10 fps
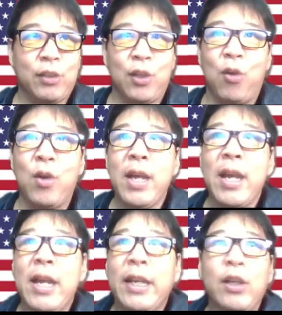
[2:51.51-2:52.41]
So,
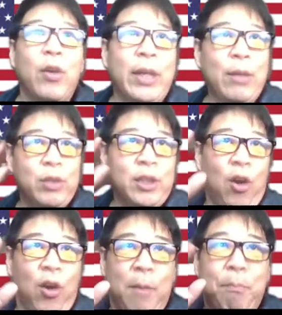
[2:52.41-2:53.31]
he was
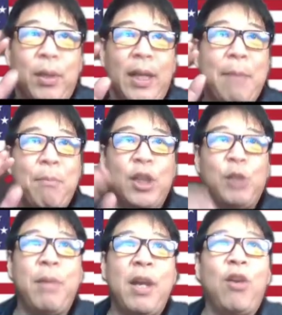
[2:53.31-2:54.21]
starting to play
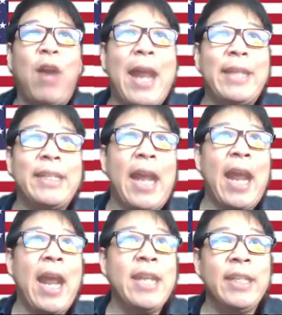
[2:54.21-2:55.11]
much better at the
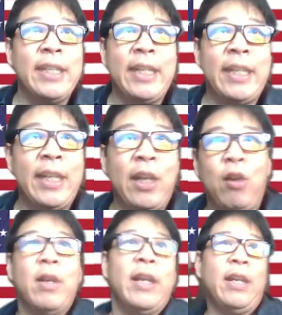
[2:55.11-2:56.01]
end of the year.